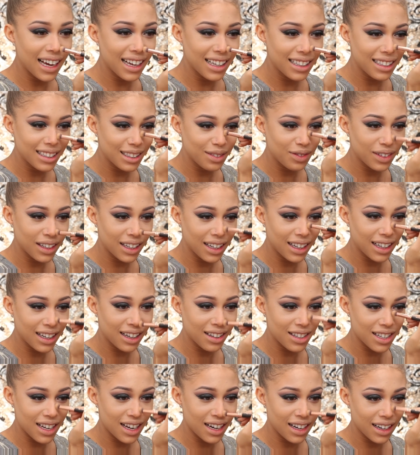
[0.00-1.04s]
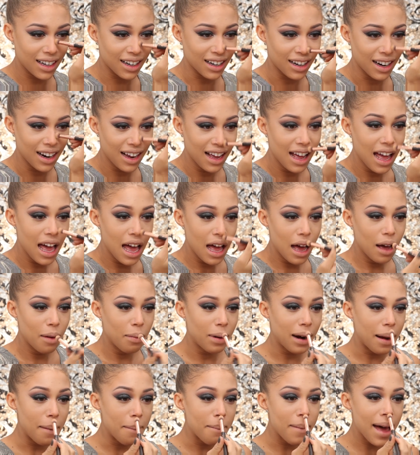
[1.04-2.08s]
is what it will look like
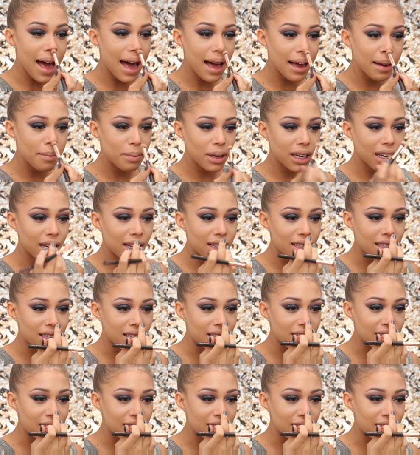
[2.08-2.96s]
in a photograph.